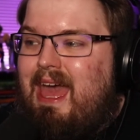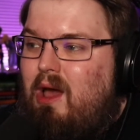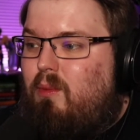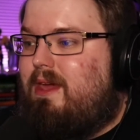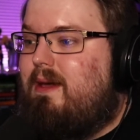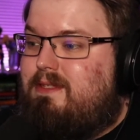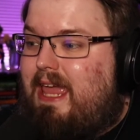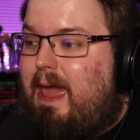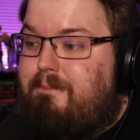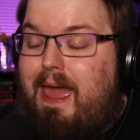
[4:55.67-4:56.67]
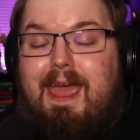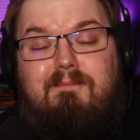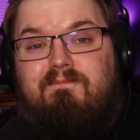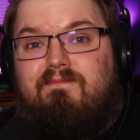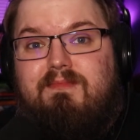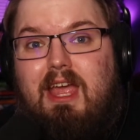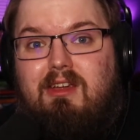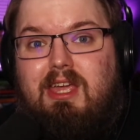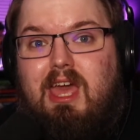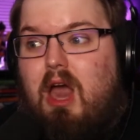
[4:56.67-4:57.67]
When it comes to campaign, there
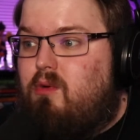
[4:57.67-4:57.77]
you go.